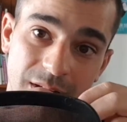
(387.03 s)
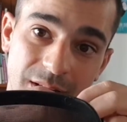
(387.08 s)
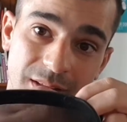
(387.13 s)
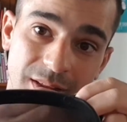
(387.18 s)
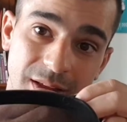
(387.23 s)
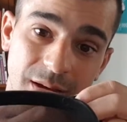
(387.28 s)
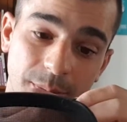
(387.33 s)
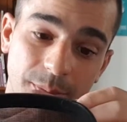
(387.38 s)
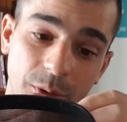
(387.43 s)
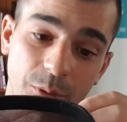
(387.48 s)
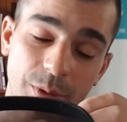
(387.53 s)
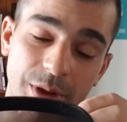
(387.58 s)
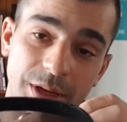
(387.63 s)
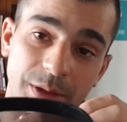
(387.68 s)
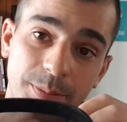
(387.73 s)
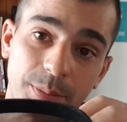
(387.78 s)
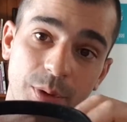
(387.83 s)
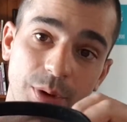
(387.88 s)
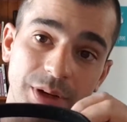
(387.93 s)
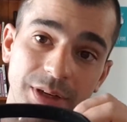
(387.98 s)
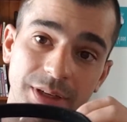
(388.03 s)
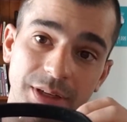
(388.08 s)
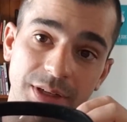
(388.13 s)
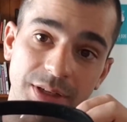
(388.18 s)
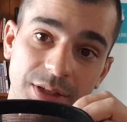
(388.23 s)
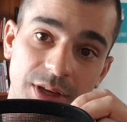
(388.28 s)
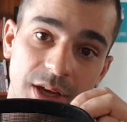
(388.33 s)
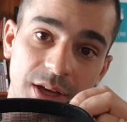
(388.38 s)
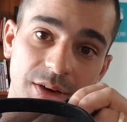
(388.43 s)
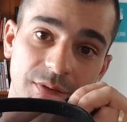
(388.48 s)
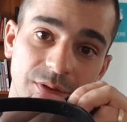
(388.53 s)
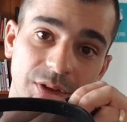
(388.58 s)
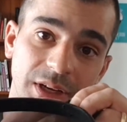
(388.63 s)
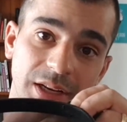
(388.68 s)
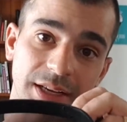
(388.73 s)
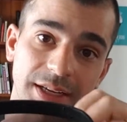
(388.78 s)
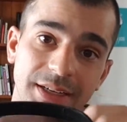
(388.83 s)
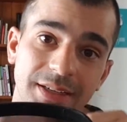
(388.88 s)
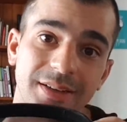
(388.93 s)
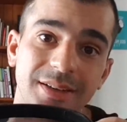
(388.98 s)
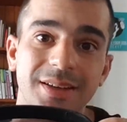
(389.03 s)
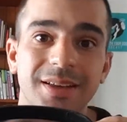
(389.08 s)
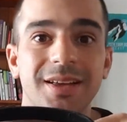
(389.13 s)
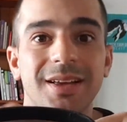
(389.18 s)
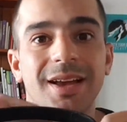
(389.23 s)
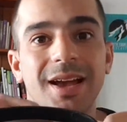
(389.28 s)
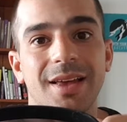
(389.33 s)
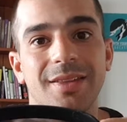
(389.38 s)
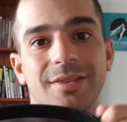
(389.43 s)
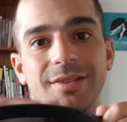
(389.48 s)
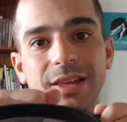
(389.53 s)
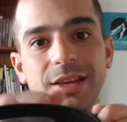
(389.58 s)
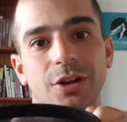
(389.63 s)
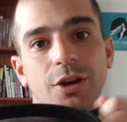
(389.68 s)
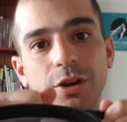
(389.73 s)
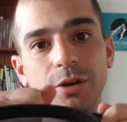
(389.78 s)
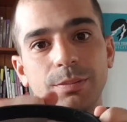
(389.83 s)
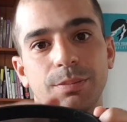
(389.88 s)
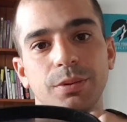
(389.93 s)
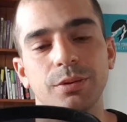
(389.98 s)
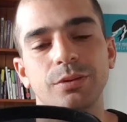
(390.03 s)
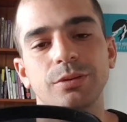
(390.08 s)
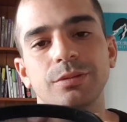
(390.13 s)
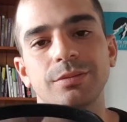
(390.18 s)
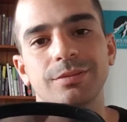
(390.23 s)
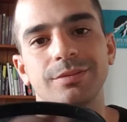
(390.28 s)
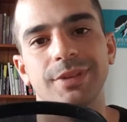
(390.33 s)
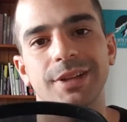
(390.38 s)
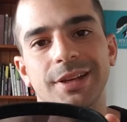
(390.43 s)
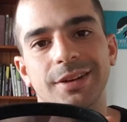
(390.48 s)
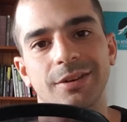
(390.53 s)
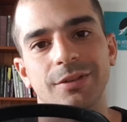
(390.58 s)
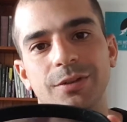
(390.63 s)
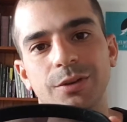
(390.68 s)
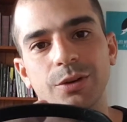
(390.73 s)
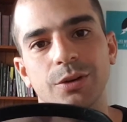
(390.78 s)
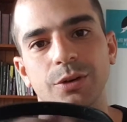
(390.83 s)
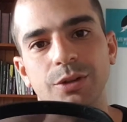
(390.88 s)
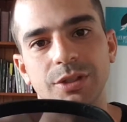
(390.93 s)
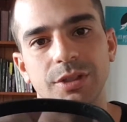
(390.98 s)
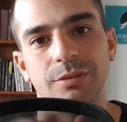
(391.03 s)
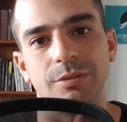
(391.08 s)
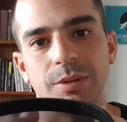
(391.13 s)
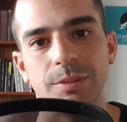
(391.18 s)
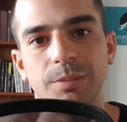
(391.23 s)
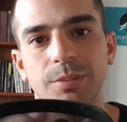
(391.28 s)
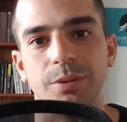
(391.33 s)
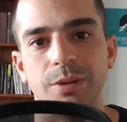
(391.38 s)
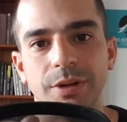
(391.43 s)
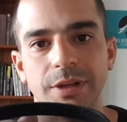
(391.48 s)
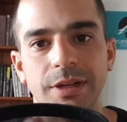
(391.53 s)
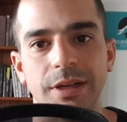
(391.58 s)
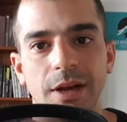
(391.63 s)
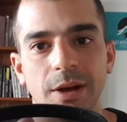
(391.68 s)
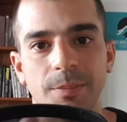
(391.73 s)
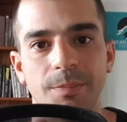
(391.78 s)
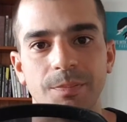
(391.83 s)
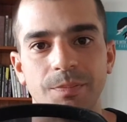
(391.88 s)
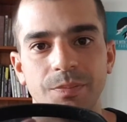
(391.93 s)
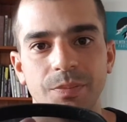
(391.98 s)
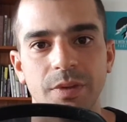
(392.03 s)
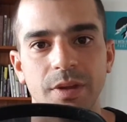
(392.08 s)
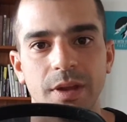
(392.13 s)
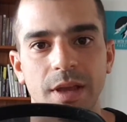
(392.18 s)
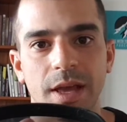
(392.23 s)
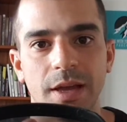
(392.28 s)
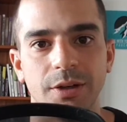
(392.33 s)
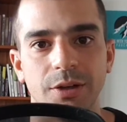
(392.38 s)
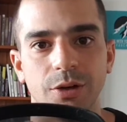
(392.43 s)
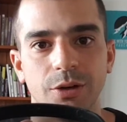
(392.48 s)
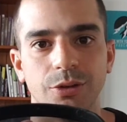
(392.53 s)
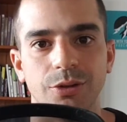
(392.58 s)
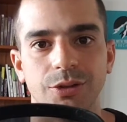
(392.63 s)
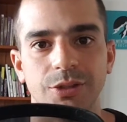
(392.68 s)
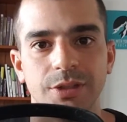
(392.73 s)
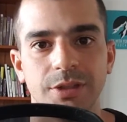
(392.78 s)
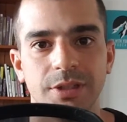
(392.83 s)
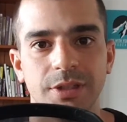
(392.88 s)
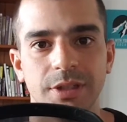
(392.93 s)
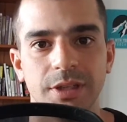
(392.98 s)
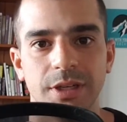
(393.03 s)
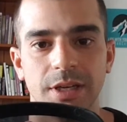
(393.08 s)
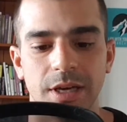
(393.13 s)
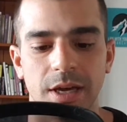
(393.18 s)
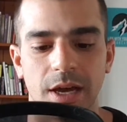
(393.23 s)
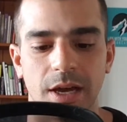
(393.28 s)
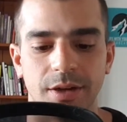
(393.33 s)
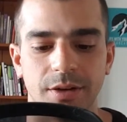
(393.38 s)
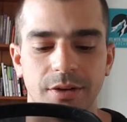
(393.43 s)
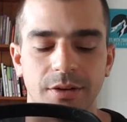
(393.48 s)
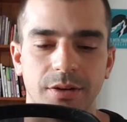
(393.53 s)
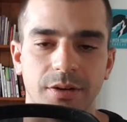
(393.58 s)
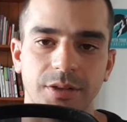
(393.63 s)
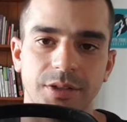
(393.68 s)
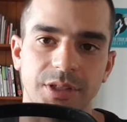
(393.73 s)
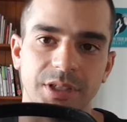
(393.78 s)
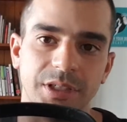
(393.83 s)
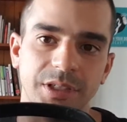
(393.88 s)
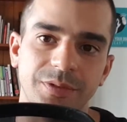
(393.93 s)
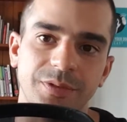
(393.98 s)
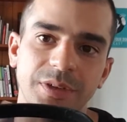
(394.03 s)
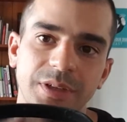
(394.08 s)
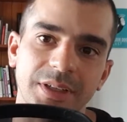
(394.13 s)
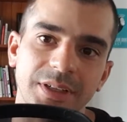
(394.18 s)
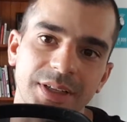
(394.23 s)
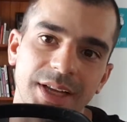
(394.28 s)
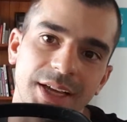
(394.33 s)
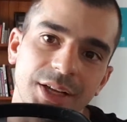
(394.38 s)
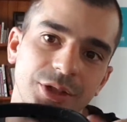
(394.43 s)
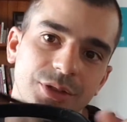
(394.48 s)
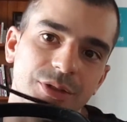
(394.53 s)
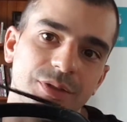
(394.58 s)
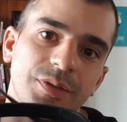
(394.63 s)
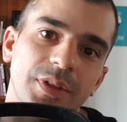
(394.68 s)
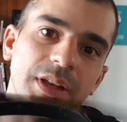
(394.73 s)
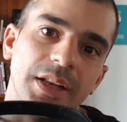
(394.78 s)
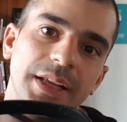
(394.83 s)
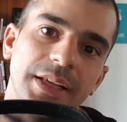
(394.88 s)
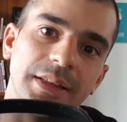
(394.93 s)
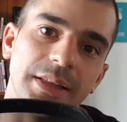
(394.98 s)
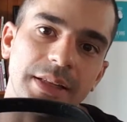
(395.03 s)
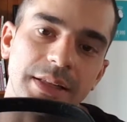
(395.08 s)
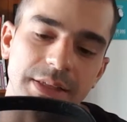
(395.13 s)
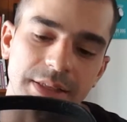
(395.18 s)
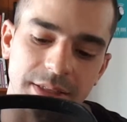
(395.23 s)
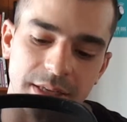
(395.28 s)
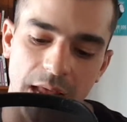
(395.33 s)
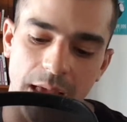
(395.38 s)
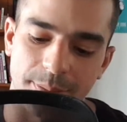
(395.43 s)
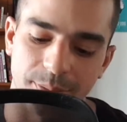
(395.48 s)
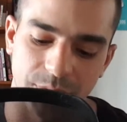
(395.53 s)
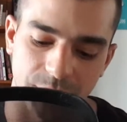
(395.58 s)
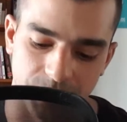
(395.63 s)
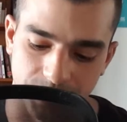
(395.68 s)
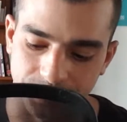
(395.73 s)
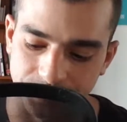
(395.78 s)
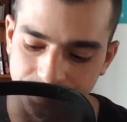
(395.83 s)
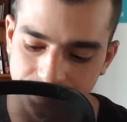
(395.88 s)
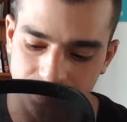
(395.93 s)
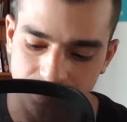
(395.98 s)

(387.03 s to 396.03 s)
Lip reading: a weak point inside of your lead and then they go to pull, then of course then we're putting our dogs under significant danger if the lead then snaps. So